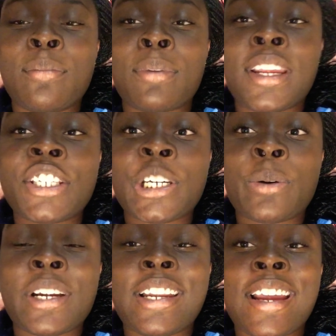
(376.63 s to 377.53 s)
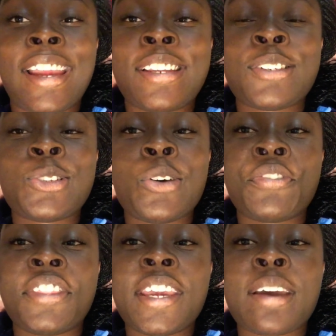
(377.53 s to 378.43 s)
But I shower at night. So
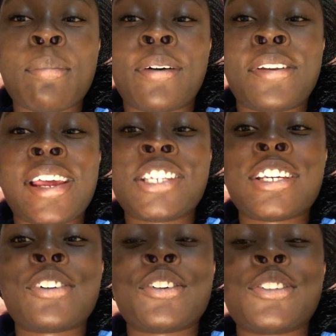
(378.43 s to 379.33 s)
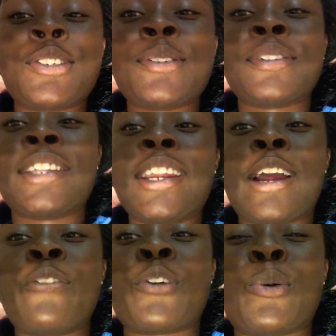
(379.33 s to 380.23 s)
if you think about it, I showered on Tuesday
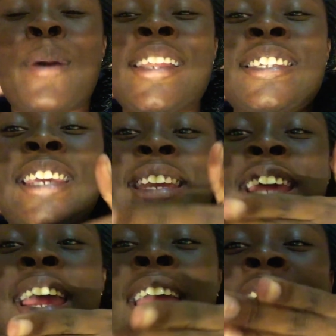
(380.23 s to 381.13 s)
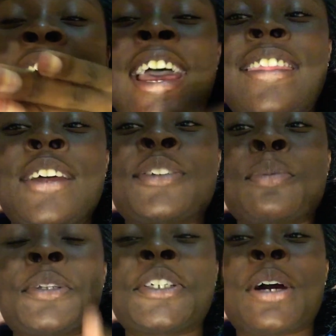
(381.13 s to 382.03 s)
night for Wednesday day. And then I was
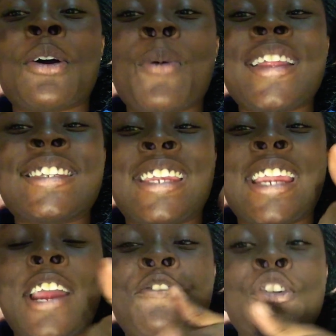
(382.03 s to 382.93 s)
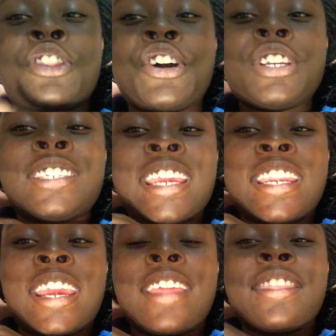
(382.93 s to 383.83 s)
supposed to shower Wednesday night for Thursday
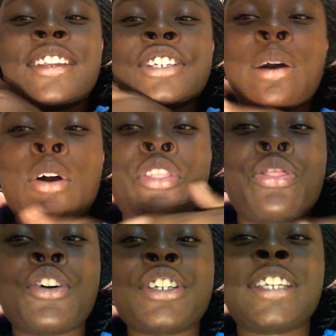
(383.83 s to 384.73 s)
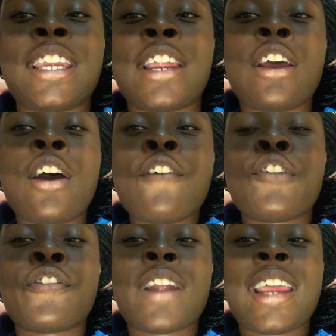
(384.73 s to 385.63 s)
day. And then shower on Thursday night
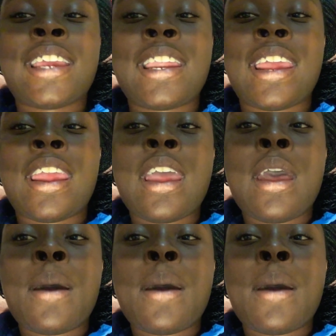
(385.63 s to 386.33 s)
for Friday day.